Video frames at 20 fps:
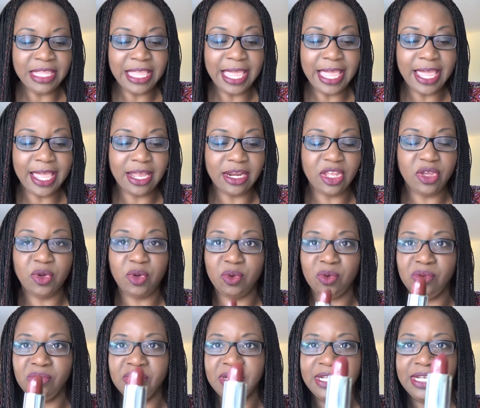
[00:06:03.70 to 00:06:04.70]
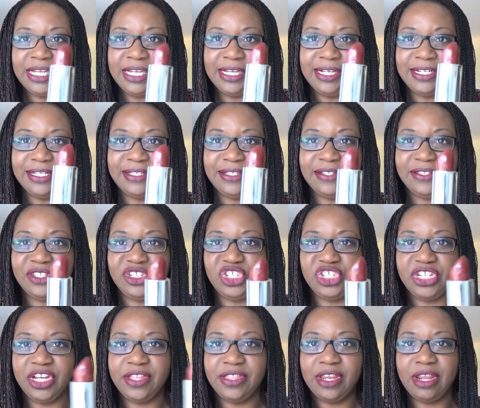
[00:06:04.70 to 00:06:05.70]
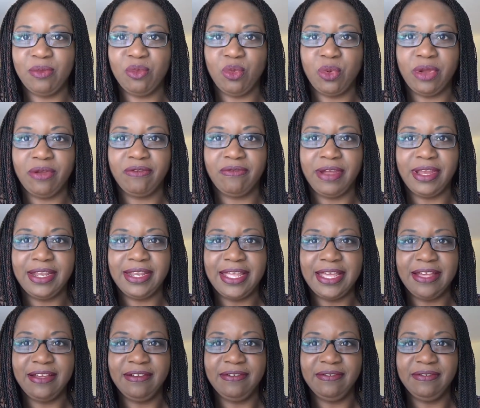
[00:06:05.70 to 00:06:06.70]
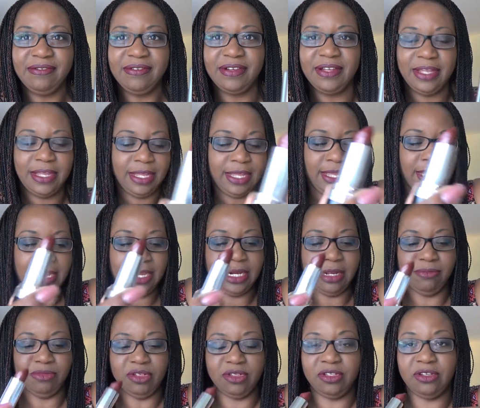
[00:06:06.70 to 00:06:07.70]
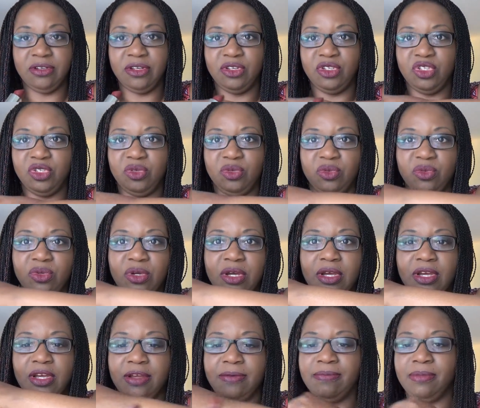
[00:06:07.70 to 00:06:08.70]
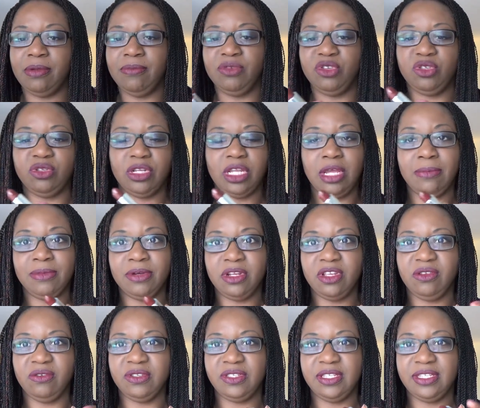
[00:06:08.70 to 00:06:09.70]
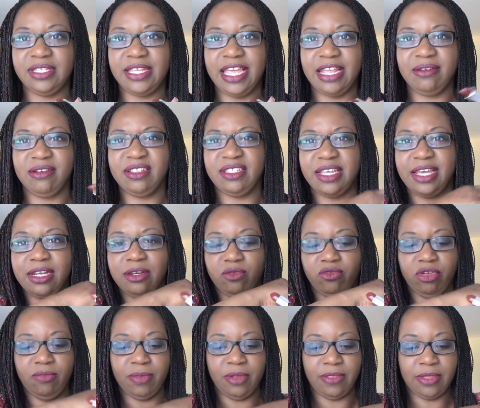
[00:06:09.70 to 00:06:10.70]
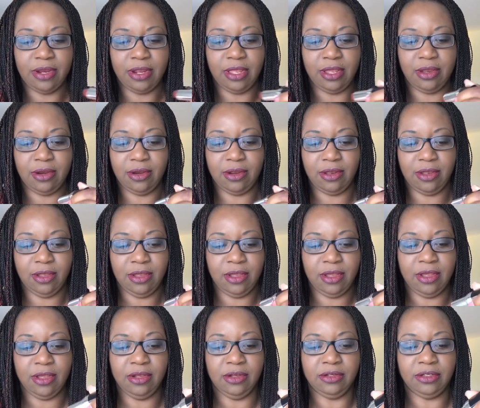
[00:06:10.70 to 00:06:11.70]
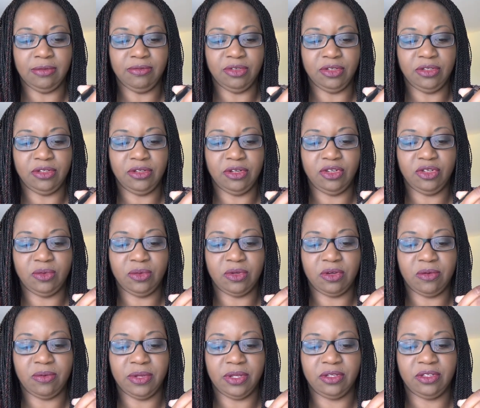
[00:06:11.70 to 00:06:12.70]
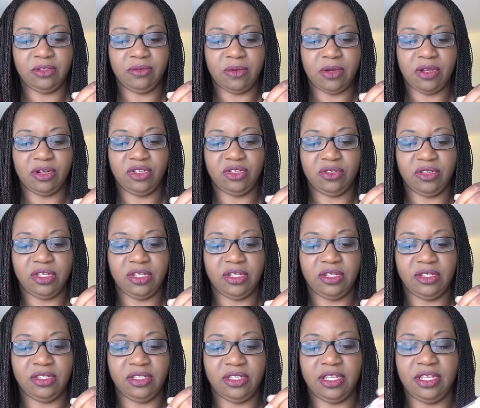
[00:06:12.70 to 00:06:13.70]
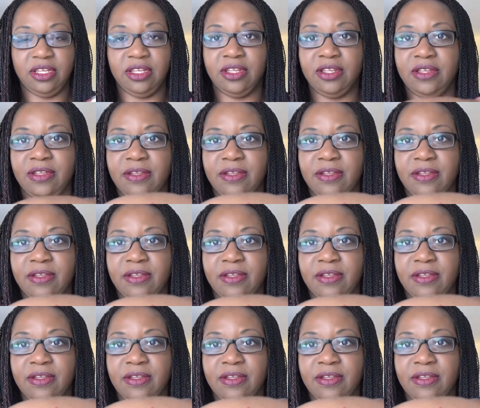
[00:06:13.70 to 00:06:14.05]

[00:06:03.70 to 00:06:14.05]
Anywho, this is the shade that I'm wearing right now, and I'm just gonna do I'm gonna use this hand because I had cream in that hand, so I'm just gonna do a quick swatch so you can see.